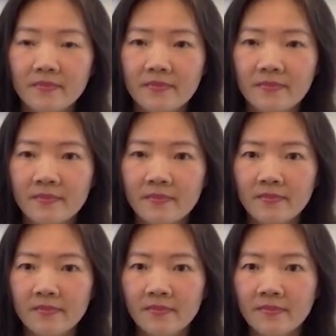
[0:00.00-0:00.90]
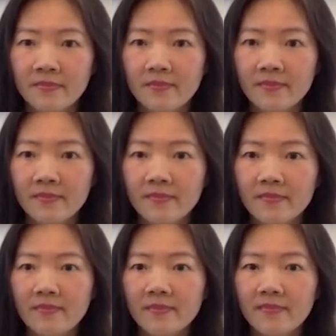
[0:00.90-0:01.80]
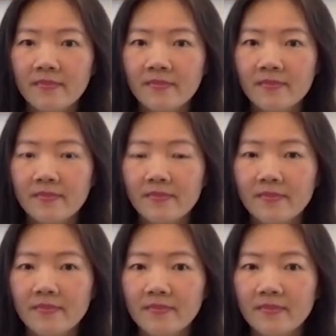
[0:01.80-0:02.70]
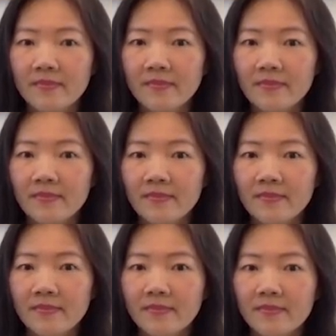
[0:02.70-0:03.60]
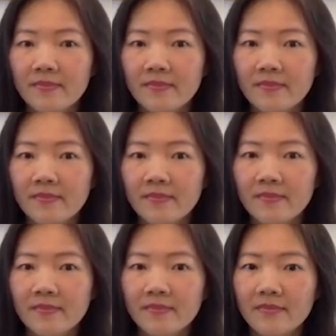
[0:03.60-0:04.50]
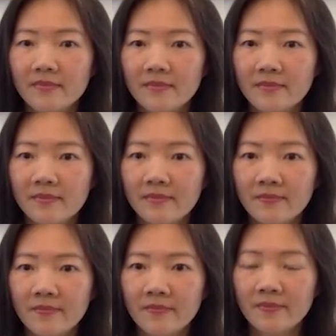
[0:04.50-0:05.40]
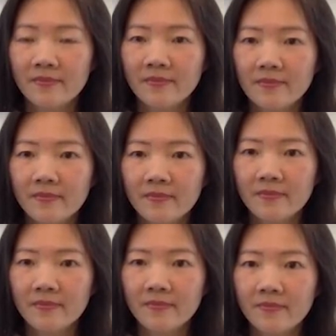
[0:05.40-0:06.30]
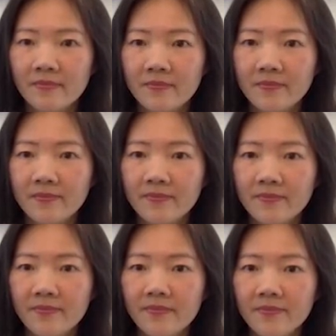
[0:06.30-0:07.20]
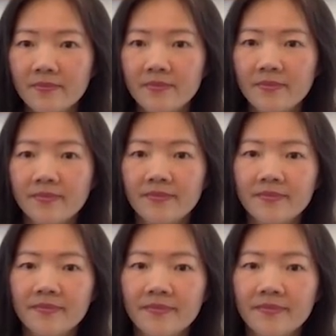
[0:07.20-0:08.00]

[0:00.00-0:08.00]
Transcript: The person shown says nothing.